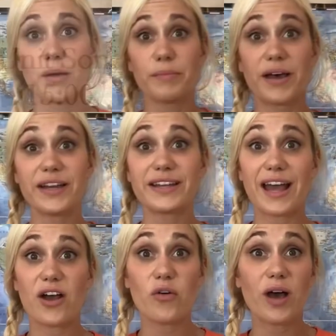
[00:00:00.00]
By
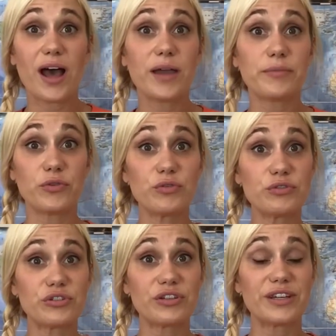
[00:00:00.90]
now, I'm
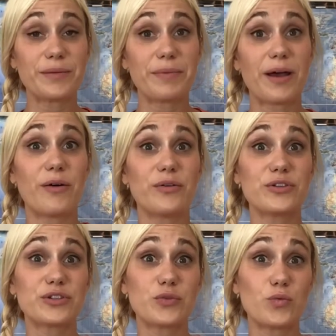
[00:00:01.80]
usually
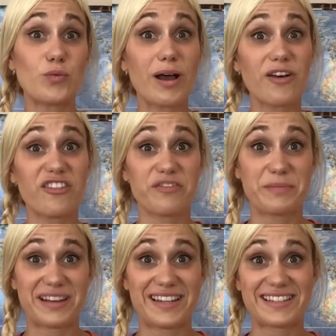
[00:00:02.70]
about 12
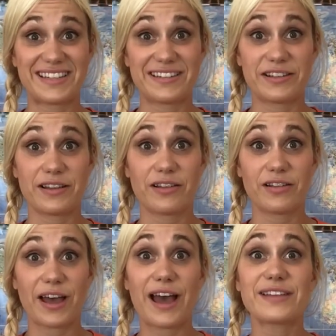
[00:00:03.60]
minutes into the
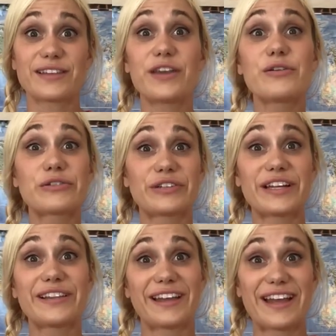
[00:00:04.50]
class. I
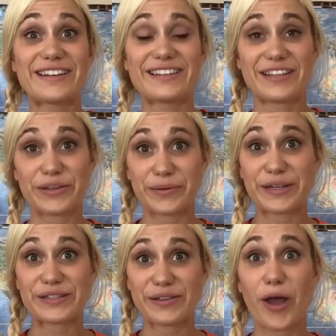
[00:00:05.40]
usually land at the
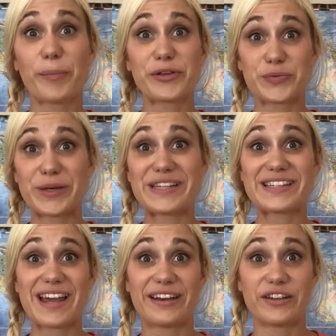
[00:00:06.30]
unit song between
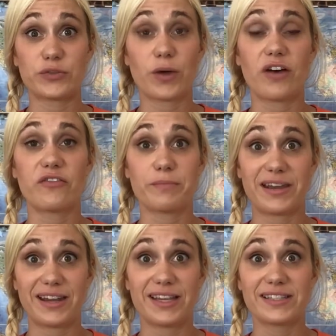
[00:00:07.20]
10 and 12
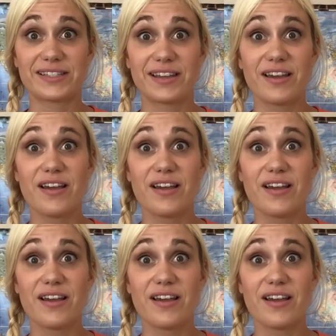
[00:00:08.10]
minutes.